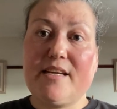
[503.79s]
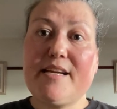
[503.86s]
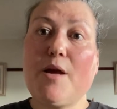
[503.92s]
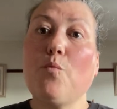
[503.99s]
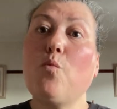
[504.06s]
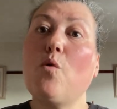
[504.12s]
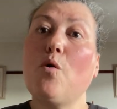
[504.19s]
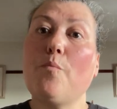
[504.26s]

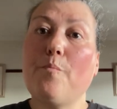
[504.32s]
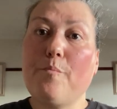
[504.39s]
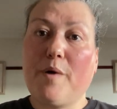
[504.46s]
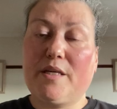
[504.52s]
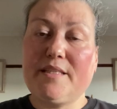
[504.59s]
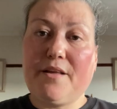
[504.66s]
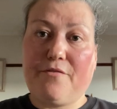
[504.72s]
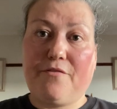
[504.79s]
it will
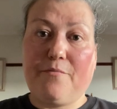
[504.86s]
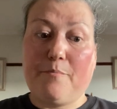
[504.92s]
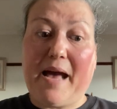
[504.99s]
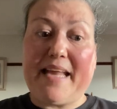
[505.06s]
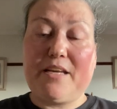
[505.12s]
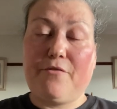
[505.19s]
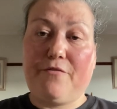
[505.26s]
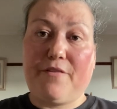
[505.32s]

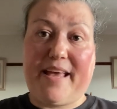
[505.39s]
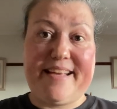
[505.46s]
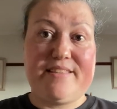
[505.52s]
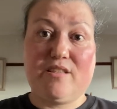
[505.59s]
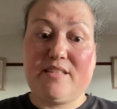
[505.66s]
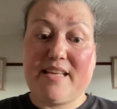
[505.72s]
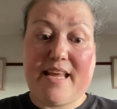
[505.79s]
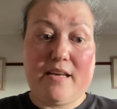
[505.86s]

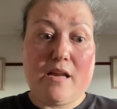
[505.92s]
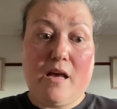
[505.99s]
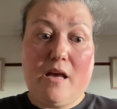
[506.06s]
manifest in